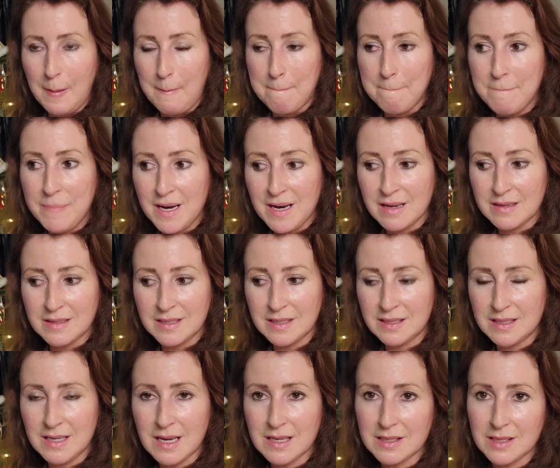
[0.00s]
But it
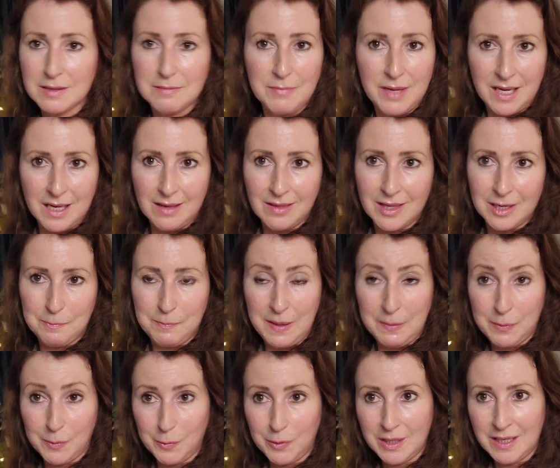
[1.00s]
doesn't mean that
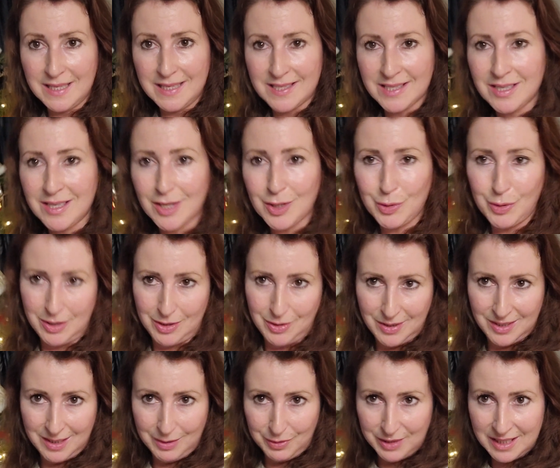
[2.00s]
people will listen and treat you
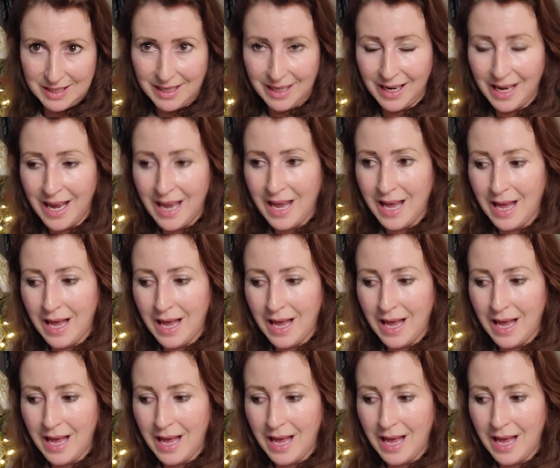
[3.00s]
seriously,